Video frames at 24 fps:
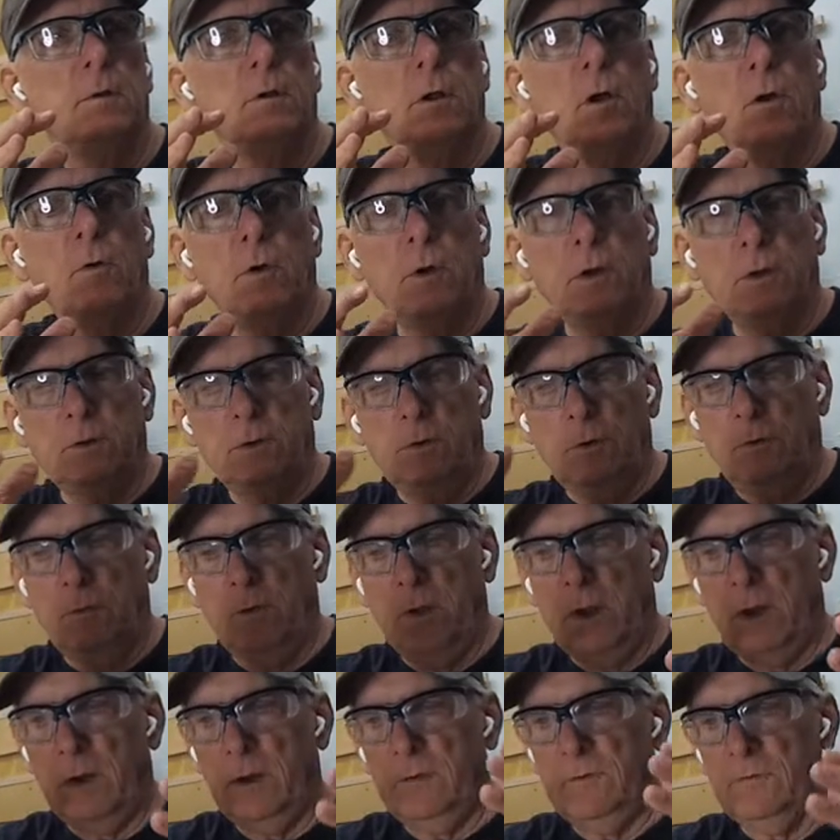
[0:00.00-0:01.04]
going to
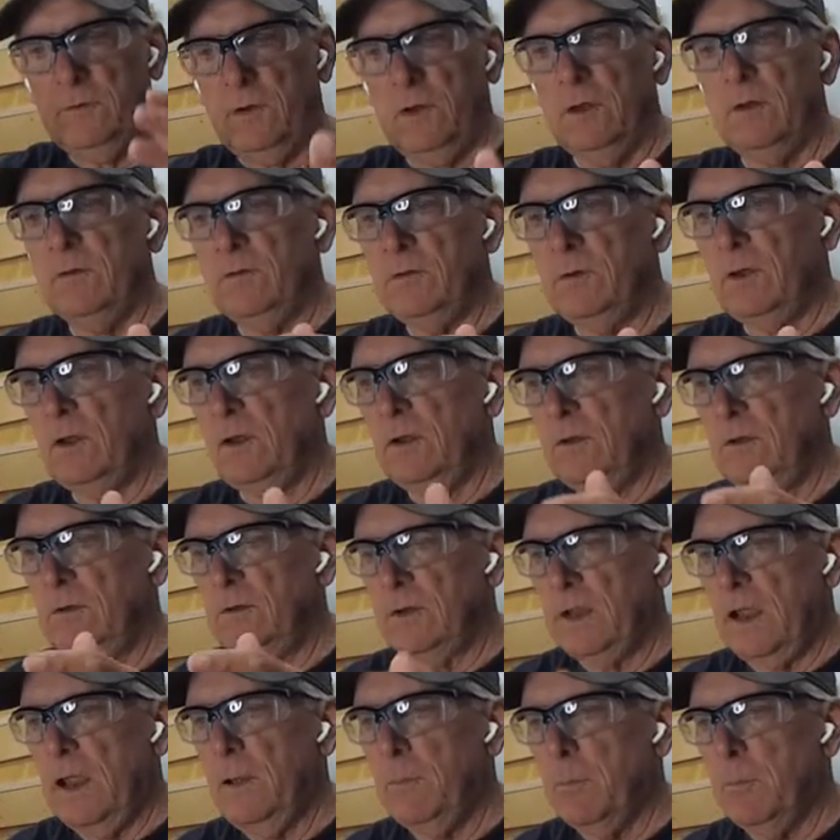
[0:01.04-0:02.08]
a CNC
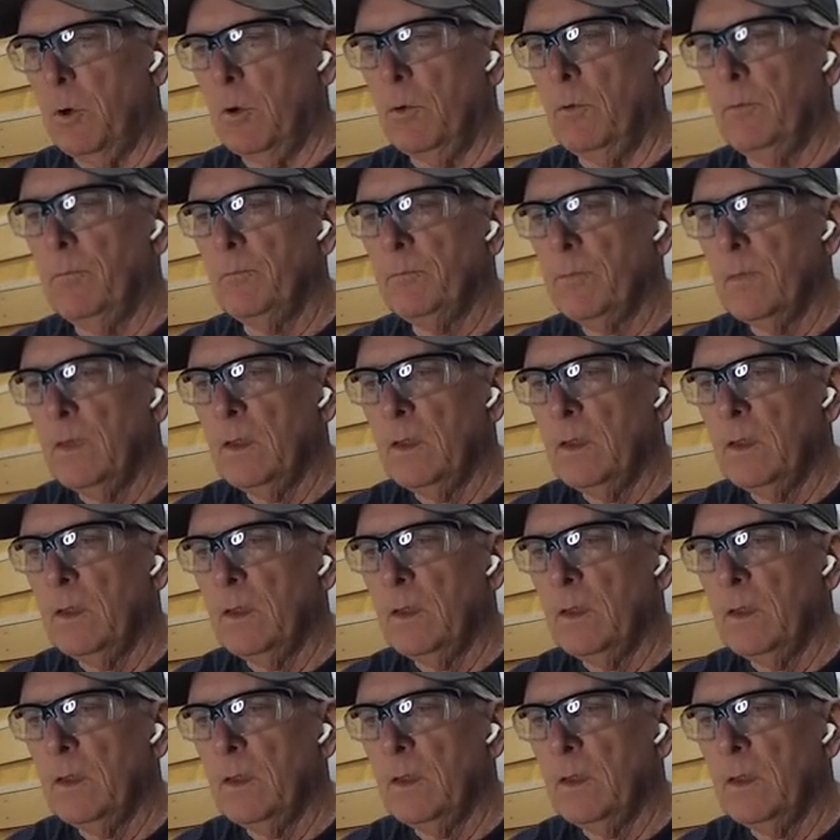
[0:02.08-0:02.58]
table